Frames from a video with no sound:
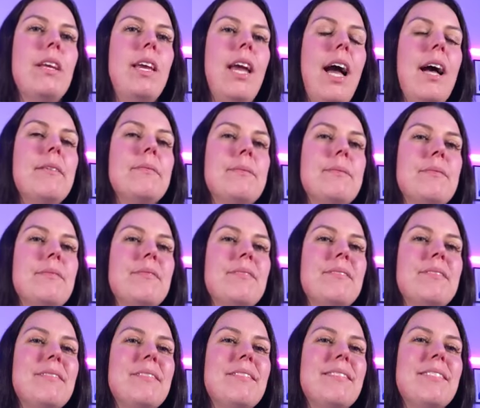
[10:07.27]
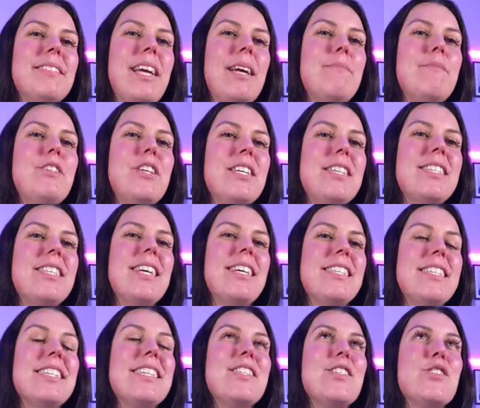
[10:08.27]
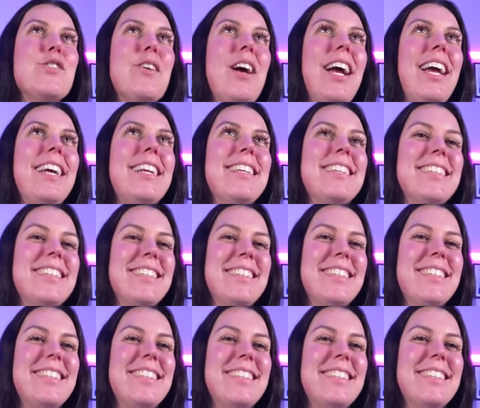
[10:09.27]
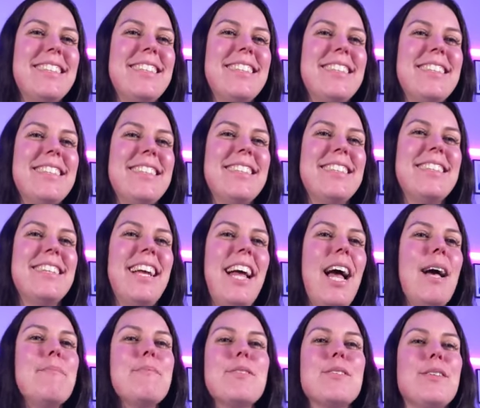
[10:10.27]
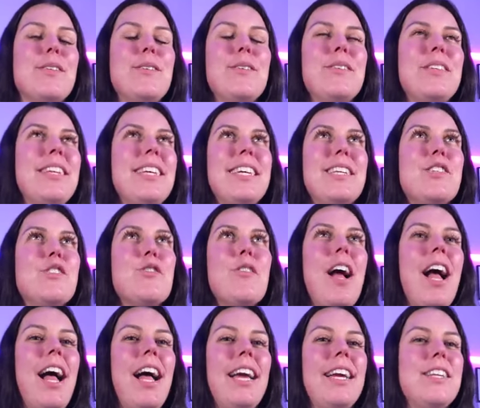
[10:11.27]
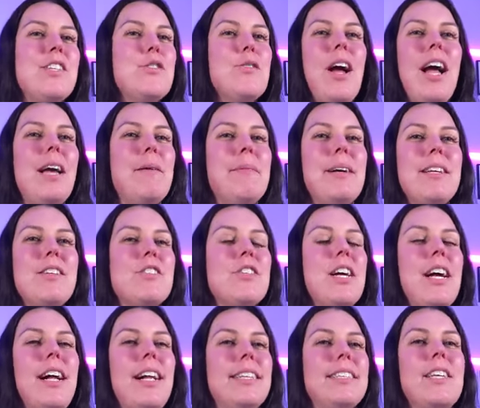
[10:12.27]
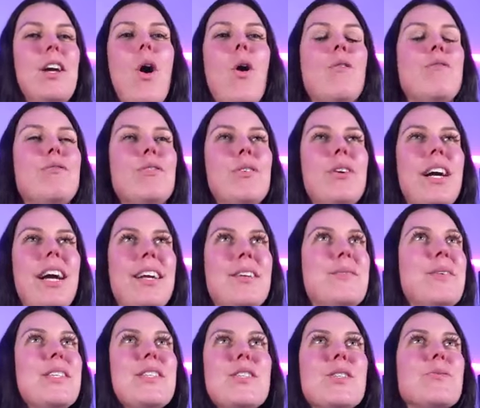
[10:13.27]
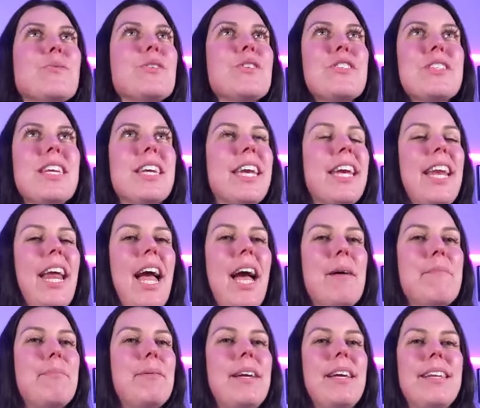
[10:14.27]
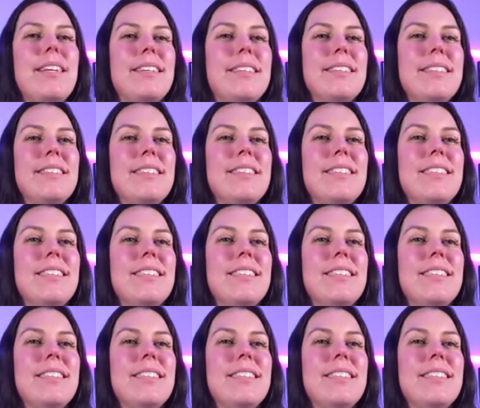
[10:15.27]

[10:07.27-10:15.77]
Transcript: yeah and Jay says let's try it absolutely try try my child go for it what's the worst that can happen